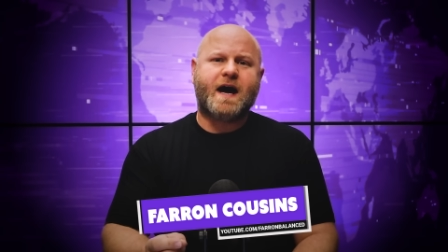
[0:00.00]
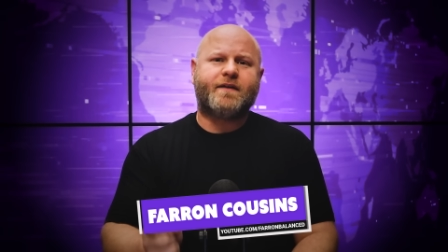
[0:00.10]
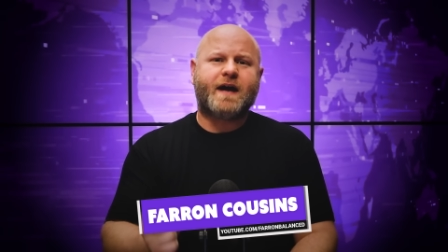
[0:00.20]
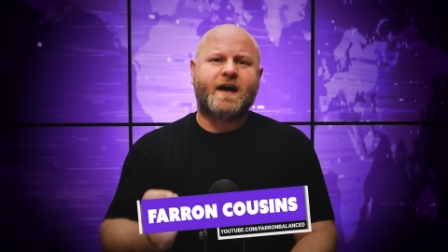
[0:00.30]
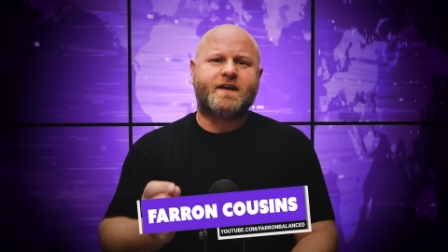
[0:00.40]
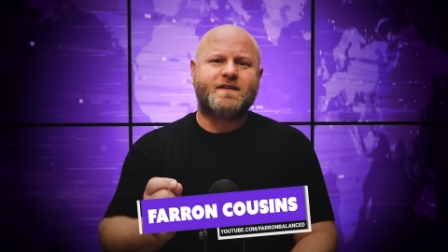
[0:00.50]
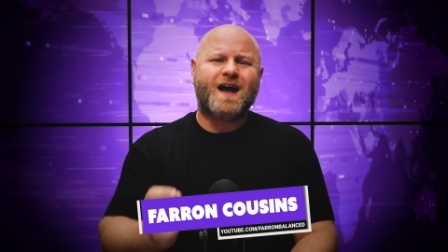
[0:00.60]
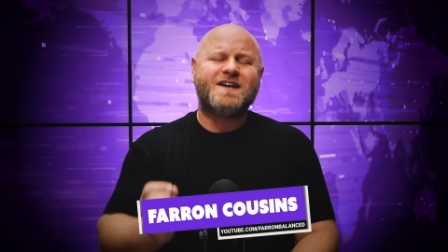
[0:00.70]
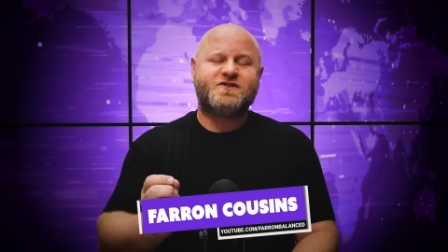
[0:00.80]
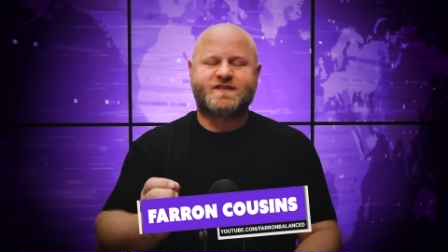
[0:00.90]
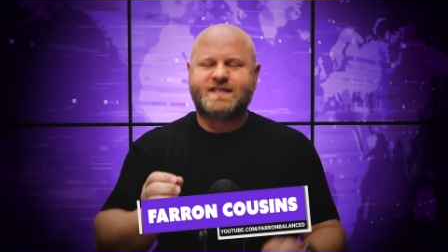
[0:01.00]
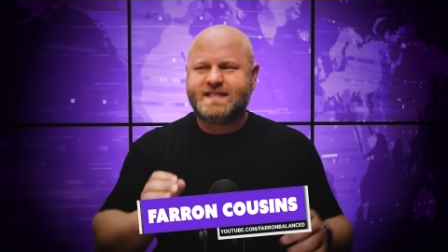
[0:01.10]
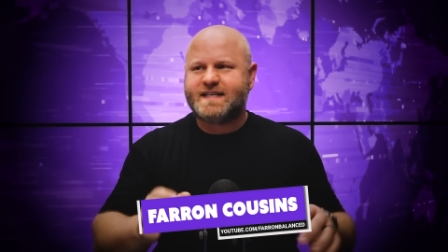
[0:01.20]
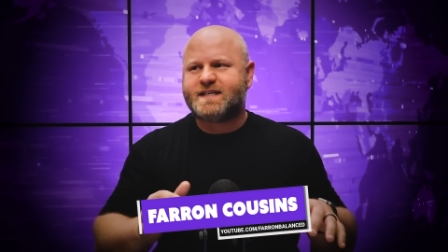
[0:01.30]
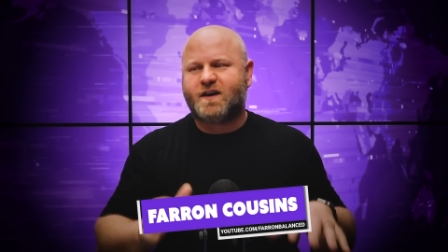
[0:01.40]
out how to not just
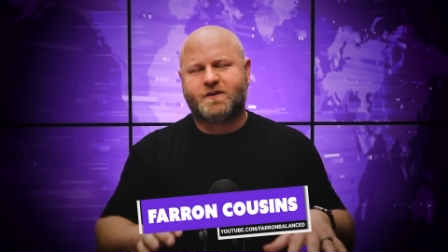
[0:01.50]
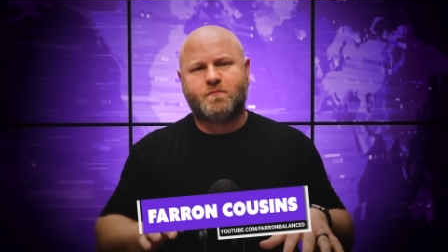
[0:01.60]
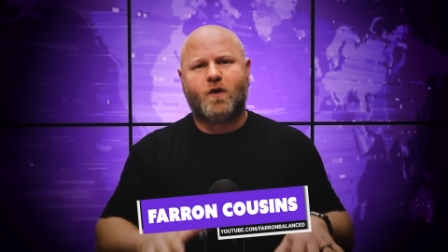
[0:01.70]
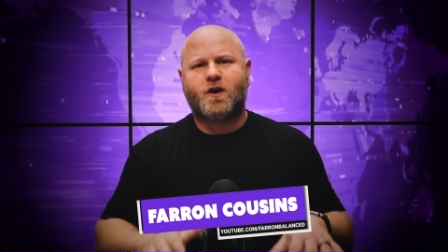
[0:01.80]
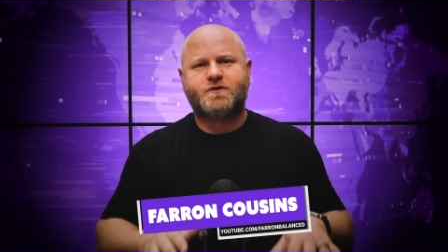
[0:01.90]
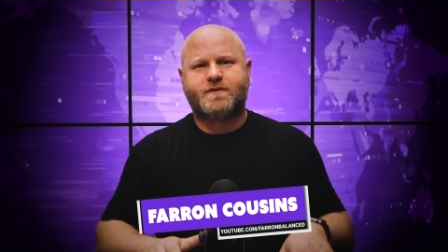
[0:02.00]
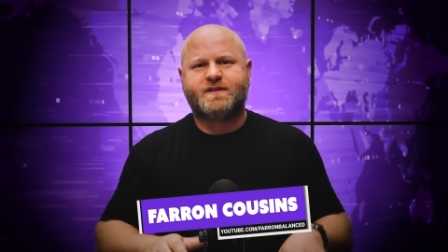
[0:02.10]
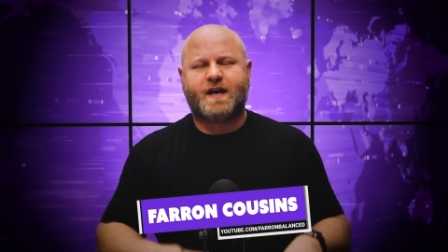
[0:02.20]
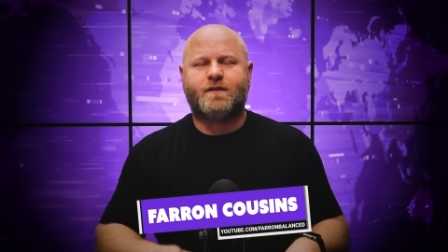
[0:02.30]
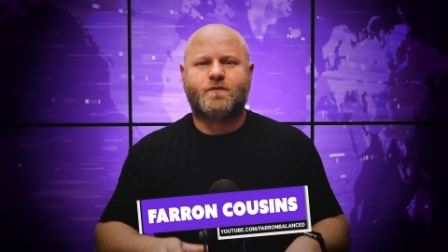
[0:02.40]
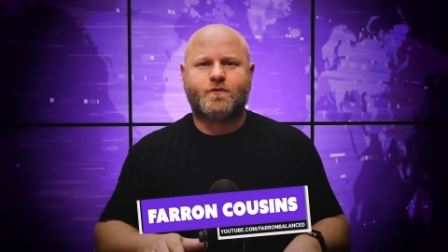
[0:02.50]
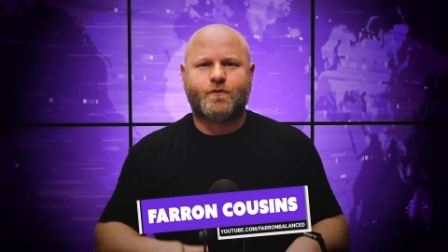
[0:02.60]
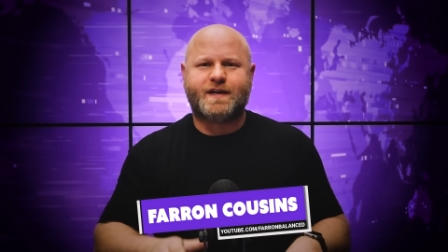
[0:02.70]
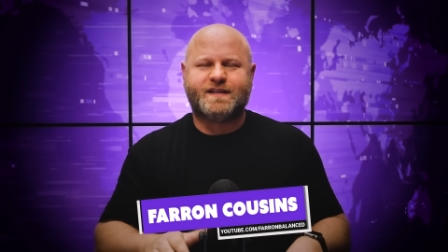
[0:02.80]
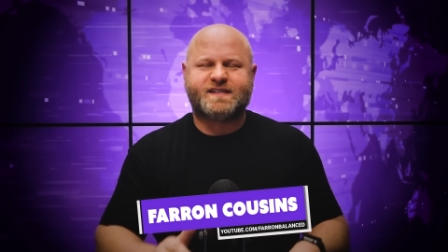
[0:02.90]
get under Marjorie Taylor
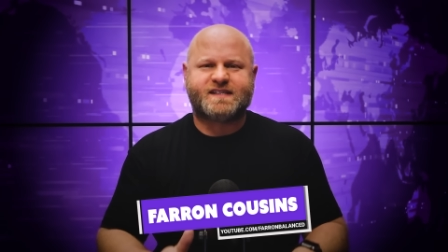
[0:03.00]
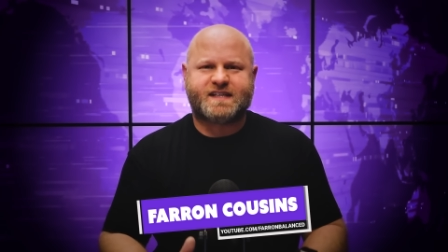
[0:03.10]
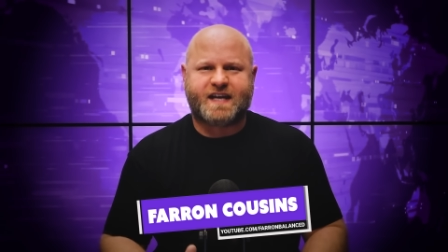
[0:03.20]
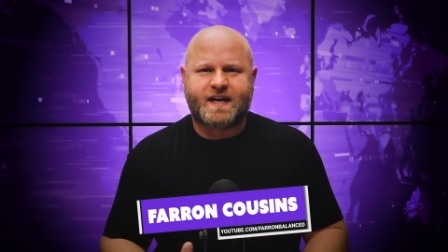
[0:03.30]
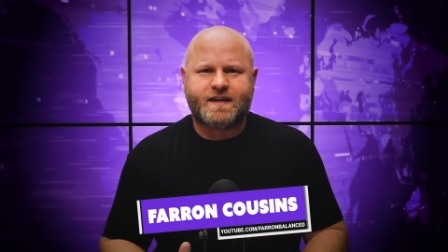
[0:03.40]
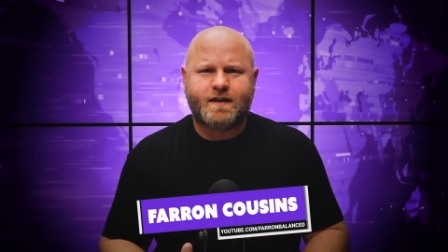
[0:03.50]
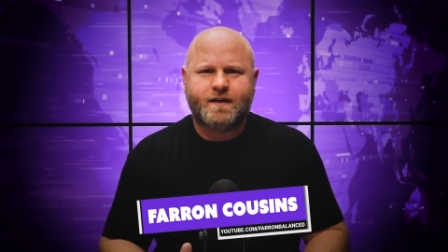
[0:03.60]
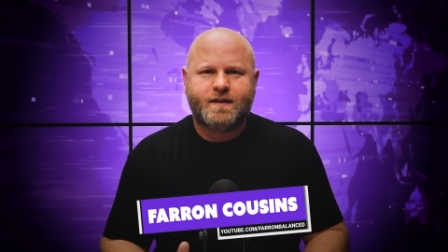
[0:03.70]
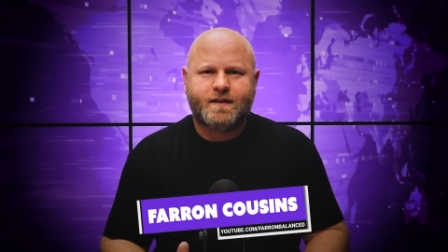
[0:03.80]
Greene's skin,